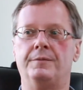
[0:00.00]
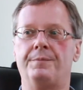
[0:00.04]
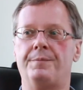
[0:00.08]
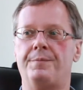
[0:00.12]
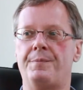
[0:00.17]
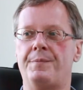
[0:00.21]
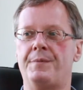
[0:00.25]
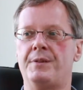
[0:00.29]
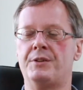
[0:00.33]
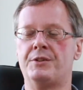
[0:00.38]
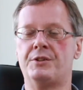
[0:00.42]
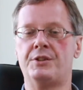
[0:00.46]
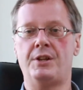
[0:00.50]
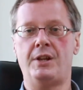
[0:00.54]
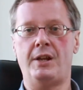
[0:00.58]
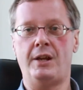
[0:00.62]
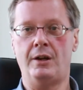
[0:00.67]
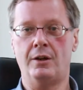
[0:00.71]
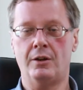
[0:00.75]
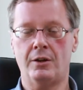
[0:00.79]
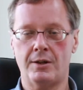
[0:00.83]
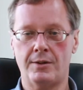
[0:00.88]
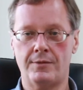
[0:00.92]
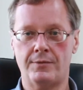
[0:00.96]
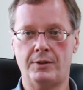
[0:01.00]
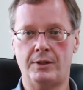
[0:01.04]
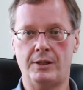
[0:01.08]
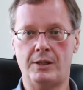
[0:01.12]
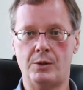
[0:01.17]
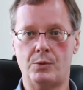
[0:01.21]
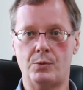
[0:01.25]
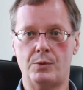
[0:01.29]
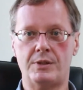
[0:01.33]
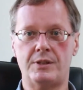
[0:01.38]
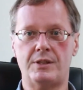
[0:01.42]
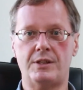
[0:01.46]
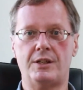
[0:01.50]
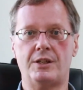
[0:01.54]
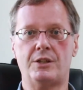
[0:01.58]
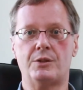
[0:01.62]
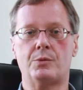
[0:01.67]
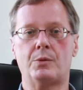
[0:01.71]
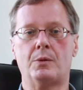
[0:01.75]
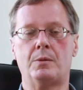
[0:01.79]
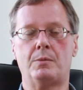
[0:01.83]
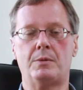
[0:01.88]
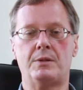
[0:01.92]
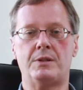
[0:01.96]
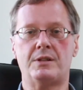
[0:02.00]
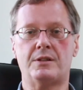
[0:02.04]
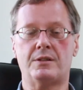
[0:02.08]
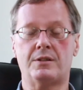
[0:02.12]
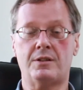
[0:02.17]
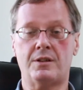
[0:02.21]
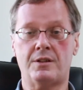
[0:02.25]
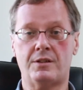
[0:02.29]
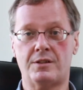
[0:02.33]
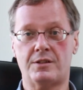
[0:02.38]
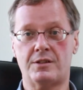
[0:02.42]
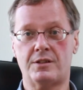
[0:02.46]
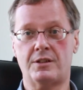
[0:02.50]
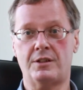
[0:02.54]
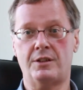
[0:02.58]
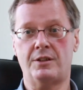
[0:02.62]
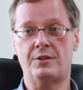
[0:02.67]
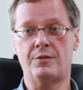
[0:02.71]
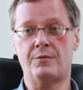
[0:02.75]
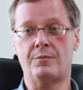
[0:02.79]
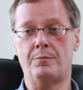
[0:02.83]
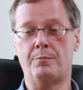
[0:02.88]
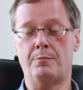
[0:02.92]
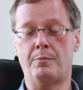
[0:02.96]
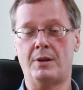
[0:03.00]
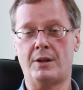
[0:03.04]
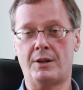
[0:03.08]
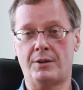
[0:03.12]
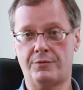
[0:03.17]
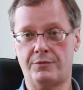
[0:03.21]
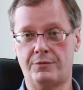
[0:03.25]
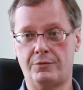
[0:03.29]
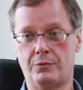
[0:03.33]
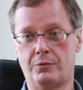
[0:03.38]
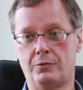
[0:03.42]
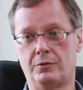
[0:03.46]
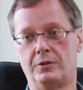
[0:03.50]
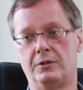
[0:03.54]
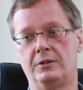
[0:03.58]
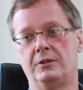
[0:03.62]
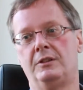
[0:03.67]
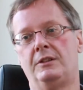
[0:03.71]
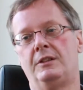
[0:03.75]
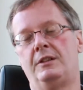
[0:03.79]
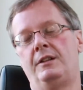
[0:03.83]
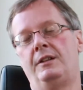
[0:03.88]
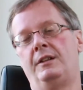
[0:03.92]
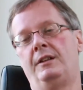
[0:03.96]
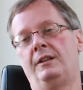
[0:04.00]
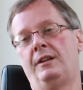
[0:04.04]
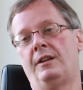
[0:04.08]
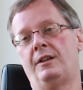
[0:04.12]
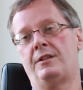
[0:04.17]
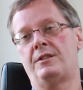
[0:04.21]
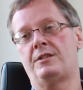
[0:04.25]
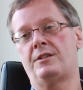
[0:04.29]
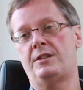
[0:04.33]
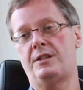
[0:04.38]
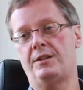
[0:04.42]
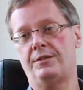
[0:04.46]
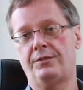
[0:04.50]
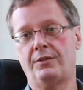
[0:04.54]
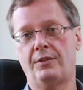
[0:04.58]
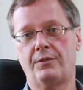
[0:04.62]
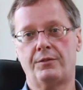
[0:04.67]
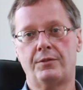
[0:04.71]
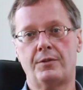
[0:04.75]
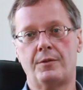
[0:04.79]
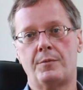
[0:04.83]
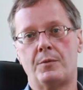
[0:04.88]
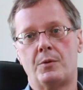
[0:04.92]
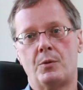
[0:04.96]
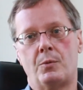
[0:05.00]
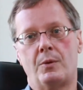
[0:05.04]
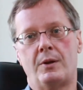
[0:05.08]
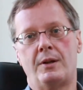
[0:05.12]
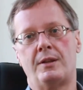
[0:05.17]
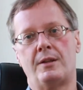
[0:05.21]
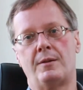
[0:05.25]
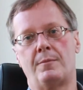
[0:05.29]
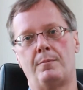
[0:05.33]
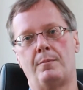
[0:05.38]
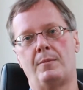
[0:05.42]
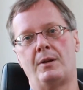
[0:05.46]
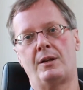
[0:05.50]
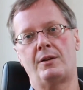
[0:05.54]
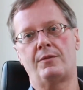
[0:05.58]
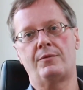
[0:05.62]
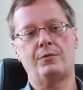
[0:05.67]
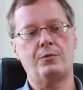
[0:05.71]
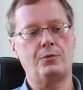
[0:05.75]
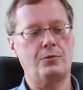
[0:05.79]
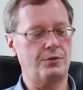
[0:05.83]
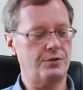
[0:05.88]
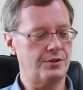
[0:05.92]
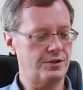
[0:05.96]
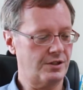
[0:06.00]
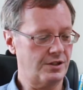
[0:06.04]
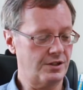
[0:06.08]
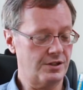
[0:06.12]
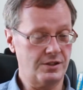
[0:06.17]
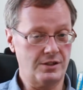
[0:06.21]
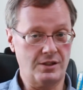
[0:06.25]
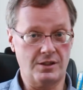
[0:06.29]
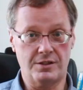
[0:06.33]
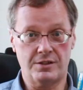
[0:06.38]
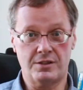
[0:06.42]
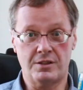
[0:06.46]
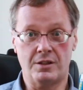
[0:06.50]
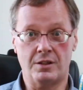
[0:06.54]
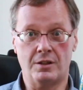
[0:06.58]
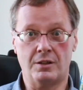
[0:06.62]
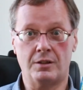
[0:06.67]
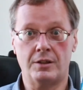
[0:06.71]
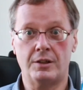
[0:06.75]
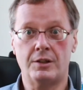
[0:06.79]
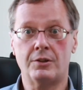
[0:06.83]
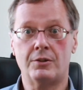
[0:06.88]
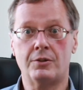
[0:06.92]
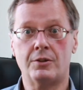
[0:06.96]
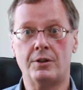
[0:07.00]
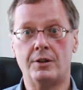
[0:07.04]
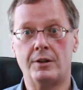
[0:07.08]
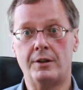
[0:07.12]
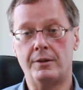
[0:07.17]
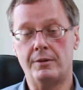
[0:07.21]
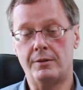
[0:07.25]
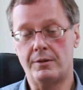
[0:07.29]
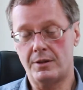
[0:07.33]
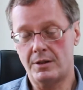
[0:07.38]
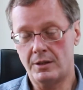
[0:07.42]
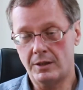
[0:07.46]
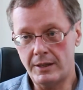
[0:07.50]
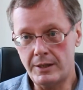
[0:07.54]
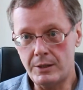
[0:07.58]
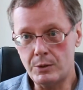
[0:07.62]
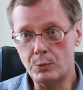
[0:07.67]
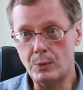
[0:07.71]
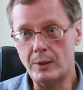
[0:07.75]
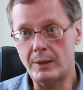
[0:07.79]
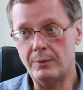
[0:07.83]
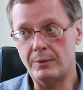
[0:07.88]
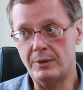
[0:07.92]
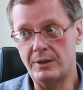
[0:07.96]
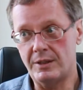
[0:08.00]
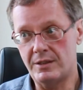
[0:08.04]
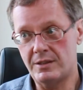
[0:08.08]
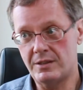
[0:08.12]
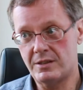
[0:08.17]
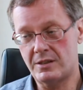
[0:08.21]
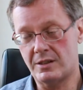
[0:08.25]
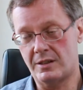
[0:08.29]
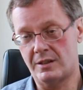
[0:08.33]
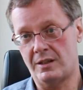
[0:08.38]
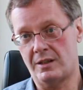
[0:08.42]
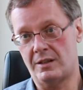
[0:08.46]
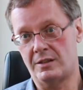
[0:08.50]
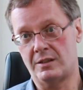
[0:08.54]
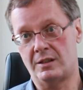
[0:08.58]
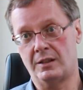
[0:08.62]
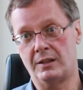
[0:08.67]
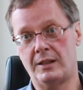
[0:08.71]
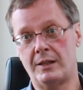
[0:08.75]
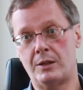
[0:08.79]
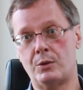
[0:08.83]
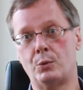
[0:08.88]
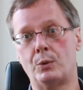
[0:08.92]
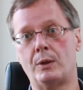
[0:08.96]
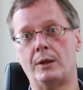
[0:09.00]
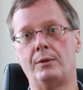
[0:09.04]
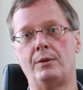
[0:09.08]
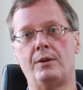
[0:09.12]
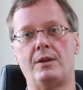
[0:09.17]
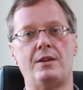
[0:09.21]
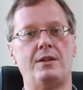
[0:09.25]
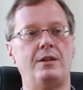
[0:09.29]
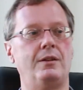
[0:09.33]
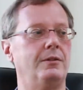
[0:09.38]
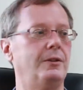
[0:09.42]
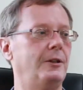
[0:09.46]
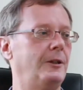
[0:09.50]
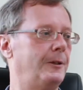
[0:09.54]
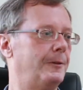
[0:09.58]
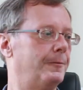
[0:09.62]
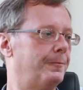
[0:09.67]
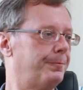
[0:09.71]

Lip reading: there's an area of linguistics where we study this kind of metaphor. And it's different from the way that metaphor is discussed in literary studies and literary theory.